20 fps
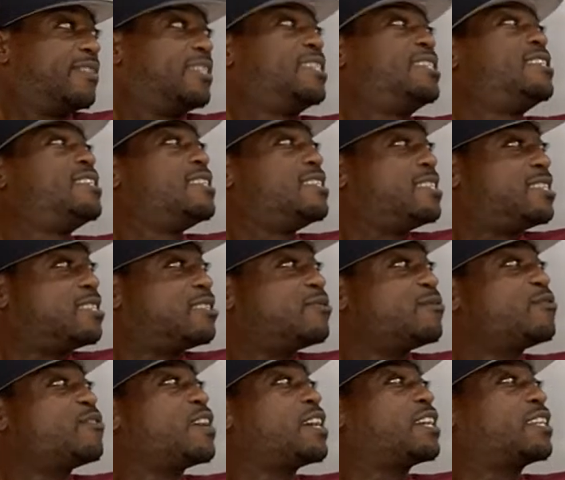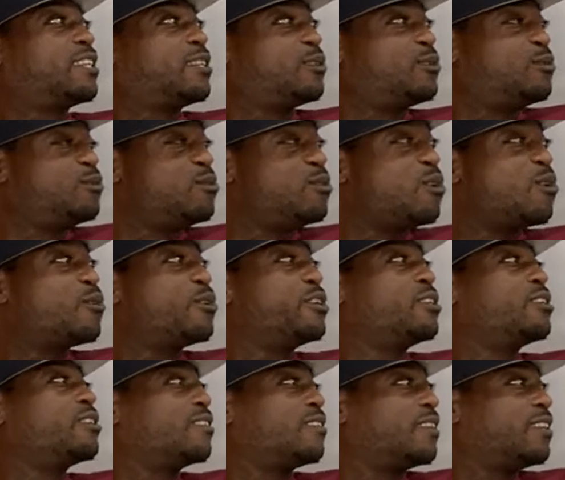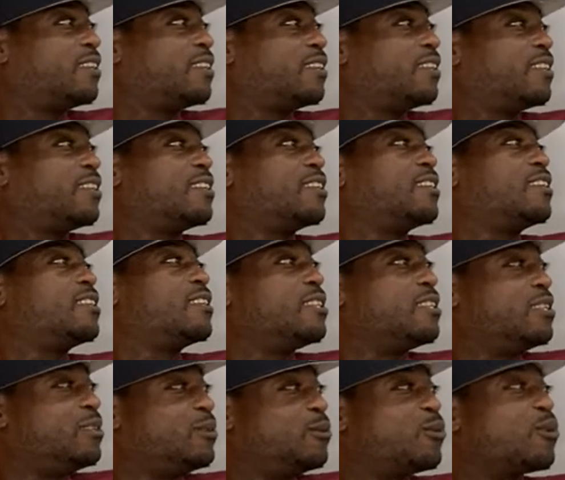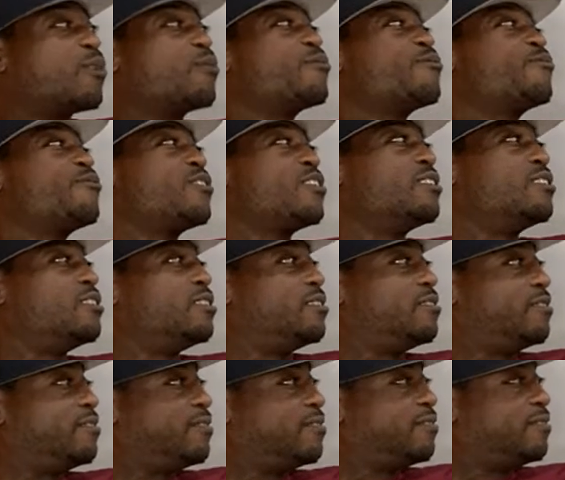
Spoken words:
And see, just the fact that you know it, you're going to reveal it.